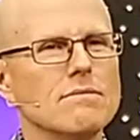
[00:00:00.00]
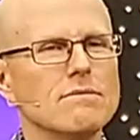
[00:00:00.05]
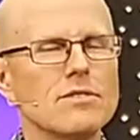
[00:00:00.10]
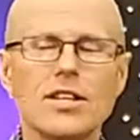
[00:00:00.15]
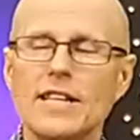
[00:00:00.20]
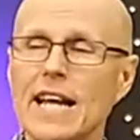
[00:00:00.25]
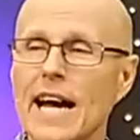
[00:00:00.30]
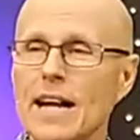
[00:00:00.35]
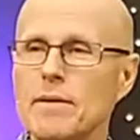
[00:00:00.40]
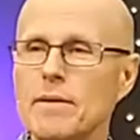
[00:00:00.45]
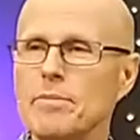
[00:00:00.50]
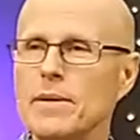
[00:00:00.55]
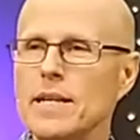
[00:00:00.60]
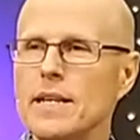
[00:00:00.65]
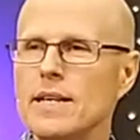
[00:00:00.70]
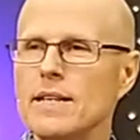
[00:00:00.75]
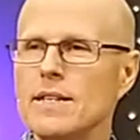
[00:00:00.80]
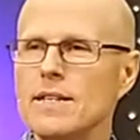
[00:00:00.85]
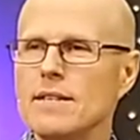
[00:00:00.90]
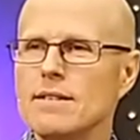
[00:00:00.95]
Could that be
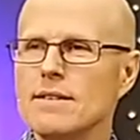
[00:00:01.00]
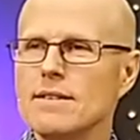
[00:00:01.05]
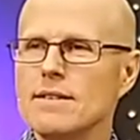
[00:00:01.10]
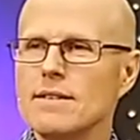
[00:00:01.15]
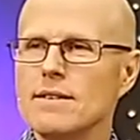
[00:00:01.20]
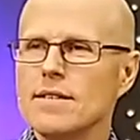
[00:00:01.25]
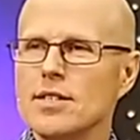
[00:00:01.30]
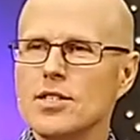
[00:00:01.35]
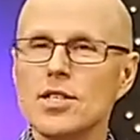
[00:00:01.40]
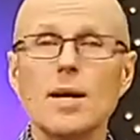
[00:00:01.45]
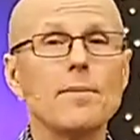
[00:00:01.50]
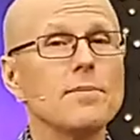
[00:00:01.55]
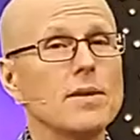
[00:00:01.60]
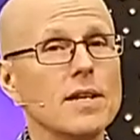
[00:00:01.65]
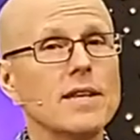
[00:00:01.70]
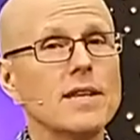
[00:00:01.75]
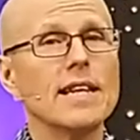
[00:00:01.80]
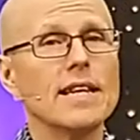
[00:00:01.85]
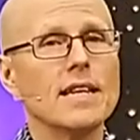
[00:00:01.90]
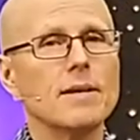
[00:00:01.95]
it? Something
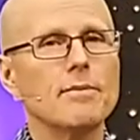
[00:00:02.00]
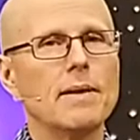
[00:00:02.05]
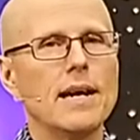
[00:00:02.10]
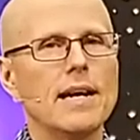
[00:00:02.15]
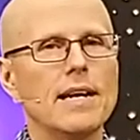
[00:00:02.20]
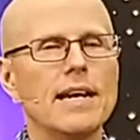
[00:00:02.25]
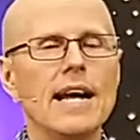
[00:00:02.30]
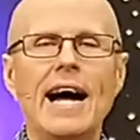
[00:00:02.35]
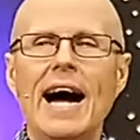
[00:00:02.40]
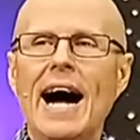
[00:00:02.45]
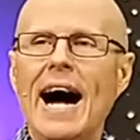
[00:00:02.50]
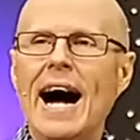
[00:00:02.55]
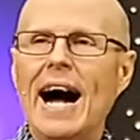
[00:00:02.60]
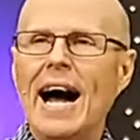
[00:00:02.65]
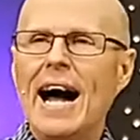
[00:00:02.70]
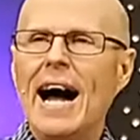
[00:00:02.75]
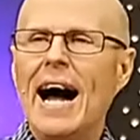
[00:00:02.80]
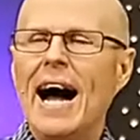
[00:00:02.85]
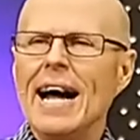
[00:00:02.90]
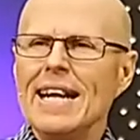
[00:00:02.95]
to think about.
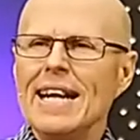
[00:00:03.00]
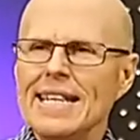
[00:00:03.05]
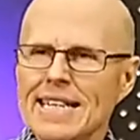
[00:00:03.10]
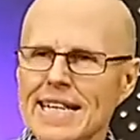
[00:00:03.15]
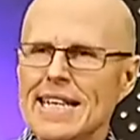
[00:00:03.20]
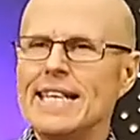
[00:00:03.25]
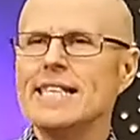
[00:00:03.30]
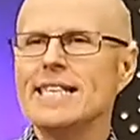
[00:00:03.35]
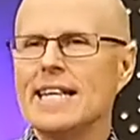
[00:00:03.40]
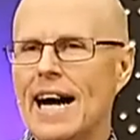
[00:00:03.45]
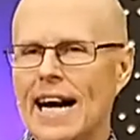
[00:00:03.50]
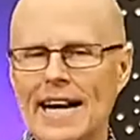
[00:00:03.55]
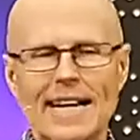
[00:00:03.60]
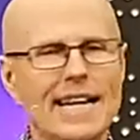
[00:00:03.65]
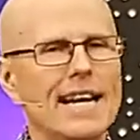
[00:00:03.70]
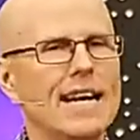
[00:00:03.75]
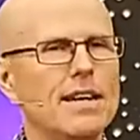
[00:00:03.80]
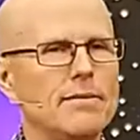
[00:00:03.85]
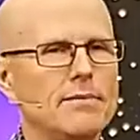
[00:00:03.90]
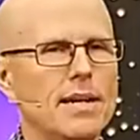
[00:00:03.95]
I, I need God.
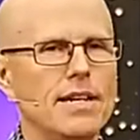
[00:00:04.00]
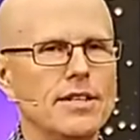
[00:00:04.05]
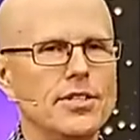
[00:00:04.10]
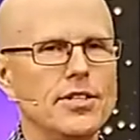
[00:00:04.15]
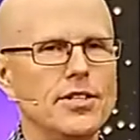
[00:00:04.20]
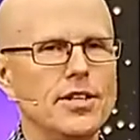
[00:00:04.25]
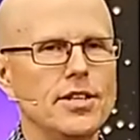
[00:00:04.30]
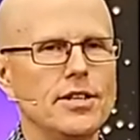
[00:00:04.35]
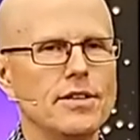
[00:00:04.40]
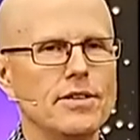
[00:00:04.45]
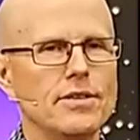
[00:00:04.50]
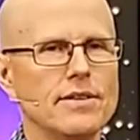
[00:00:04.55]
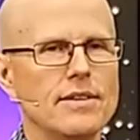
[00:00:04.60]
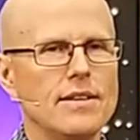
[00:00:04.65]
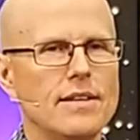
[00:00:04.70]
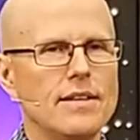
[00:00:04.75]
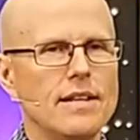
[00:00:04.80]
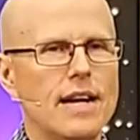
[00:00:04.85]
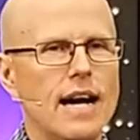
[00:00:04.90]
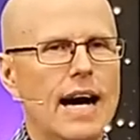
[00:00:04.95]
How about you?
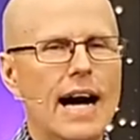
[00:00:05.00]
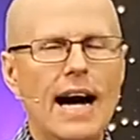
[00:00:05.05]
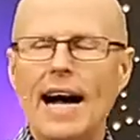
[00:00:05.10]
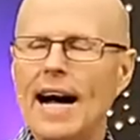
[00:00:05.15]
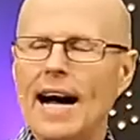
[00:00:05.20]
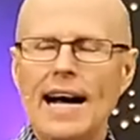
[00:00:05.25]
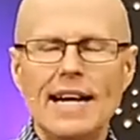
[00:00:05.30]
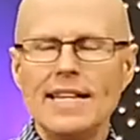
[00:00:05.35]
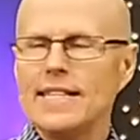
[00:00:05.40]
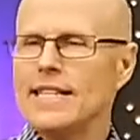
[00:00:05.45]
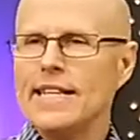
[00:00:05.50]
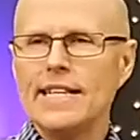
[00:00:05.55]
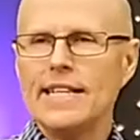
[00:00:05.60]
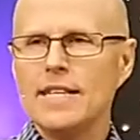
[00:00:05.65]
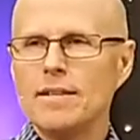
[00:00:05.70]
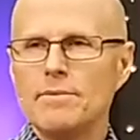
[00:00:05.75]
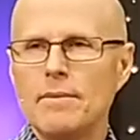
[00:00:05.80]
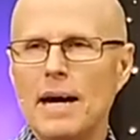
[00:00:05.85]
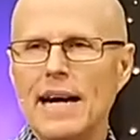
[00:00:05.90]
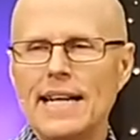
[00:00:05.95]
I, I, need
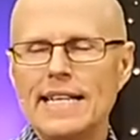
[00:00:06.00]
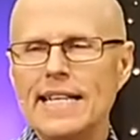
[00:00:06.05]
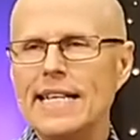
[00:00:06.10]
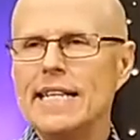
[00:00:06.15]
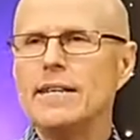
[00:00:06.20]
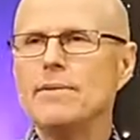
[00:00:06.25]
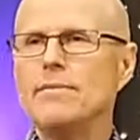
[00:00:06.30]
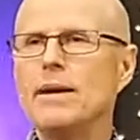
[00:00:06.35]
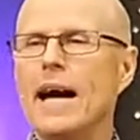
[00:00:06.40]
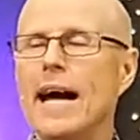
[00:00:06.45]
him. I need him.